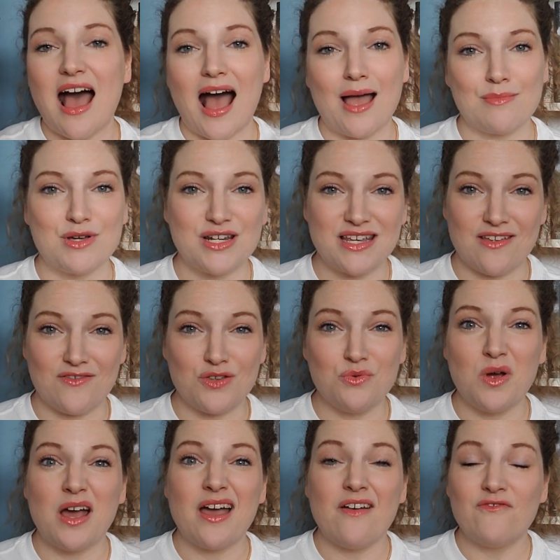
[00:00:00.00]
I'm going to give
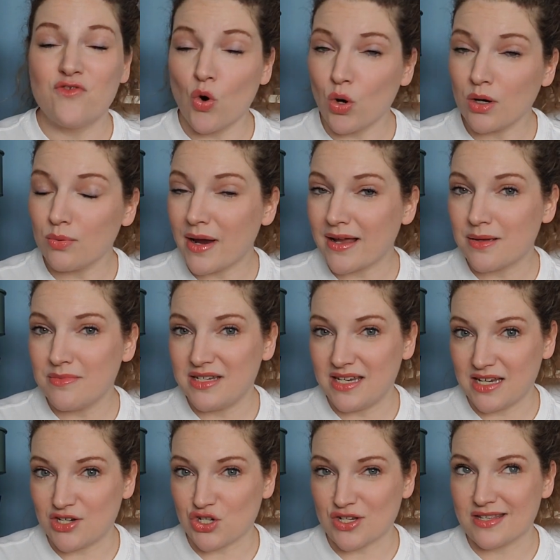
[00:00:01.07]
you four
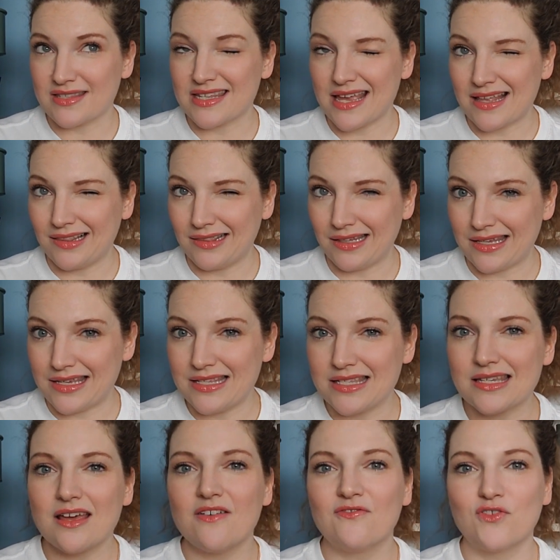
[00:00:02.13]
recommendations at
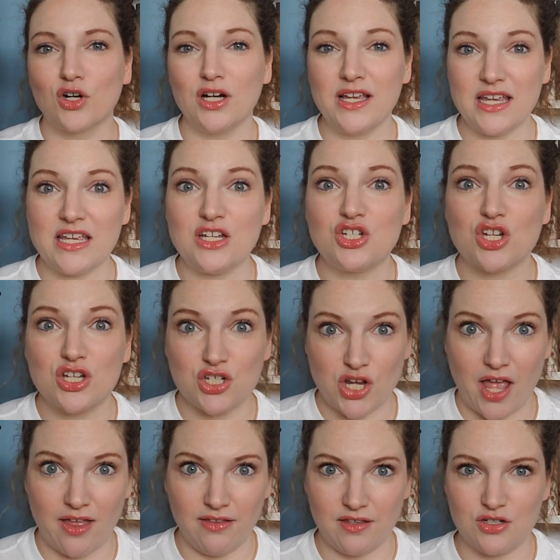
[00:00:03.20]
least for each
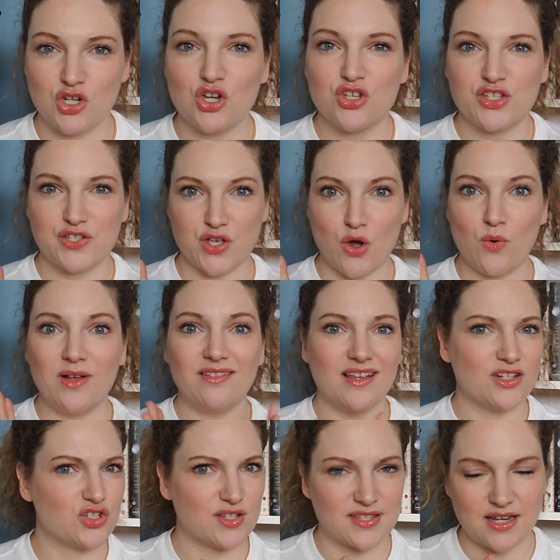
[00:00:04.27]
challenge. So
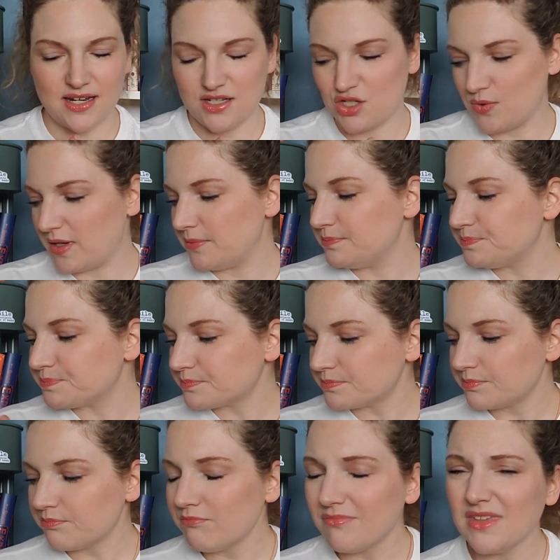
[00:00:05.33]
let's just get into it.
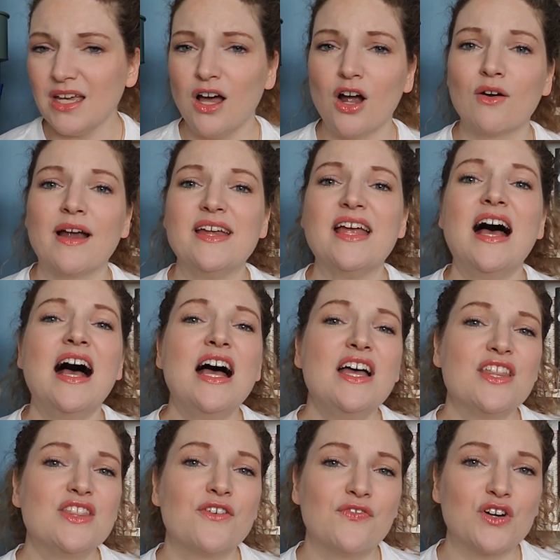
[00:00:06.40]
All right,
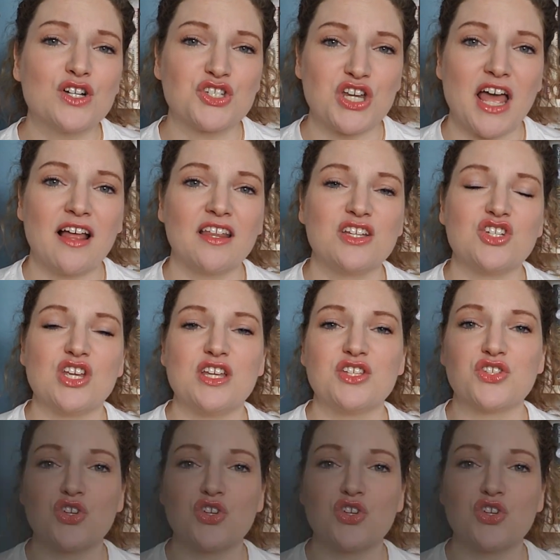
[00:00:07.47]
the first challenge is